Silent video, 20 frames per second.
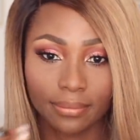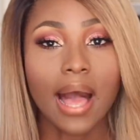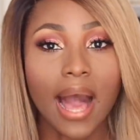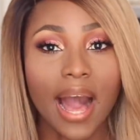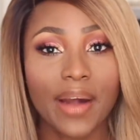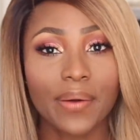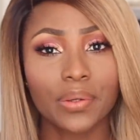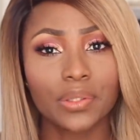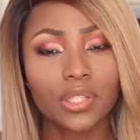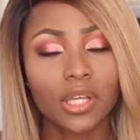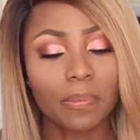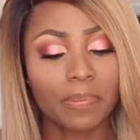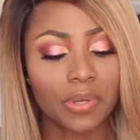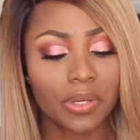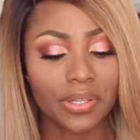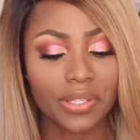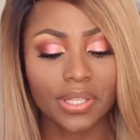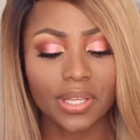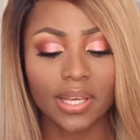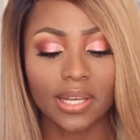I will not be
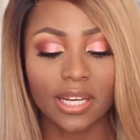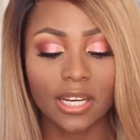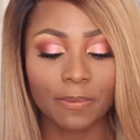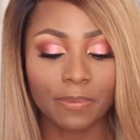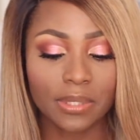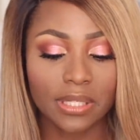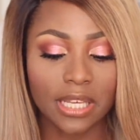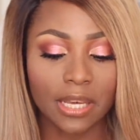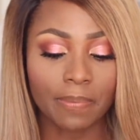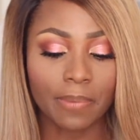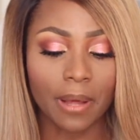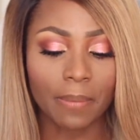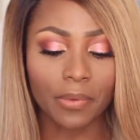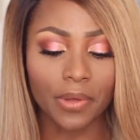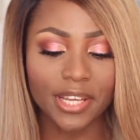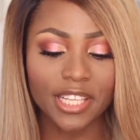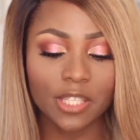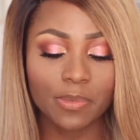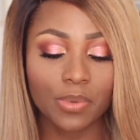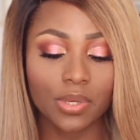using a lipstick, but I'm
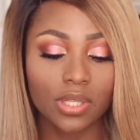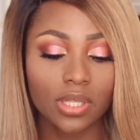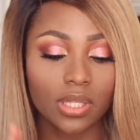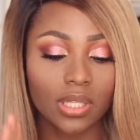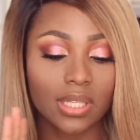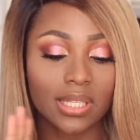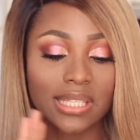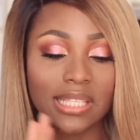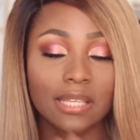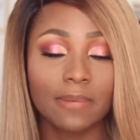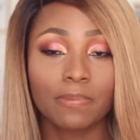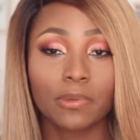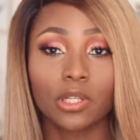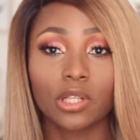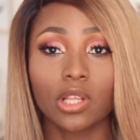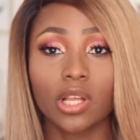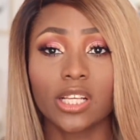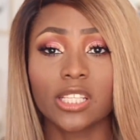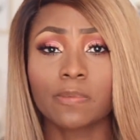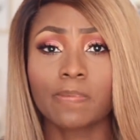going to be using this lip
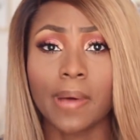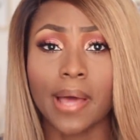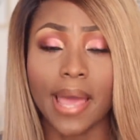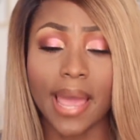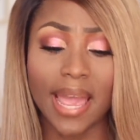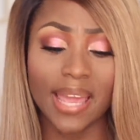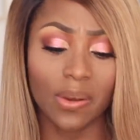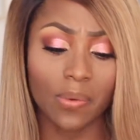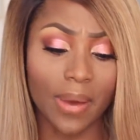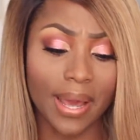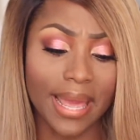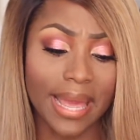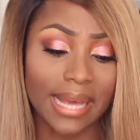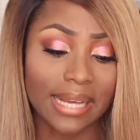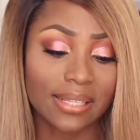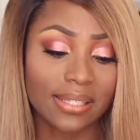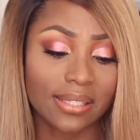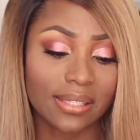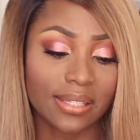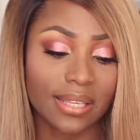gloss by
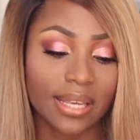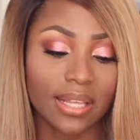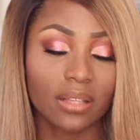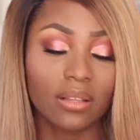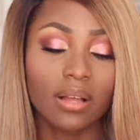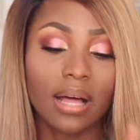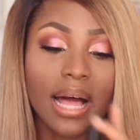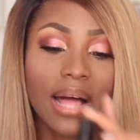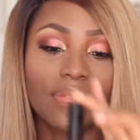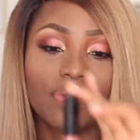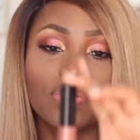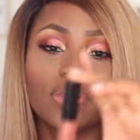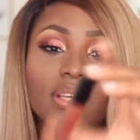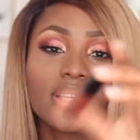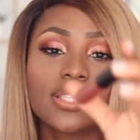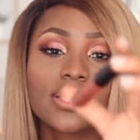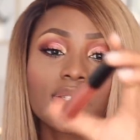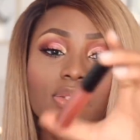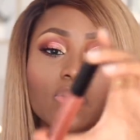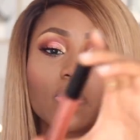NYX still, and
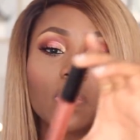this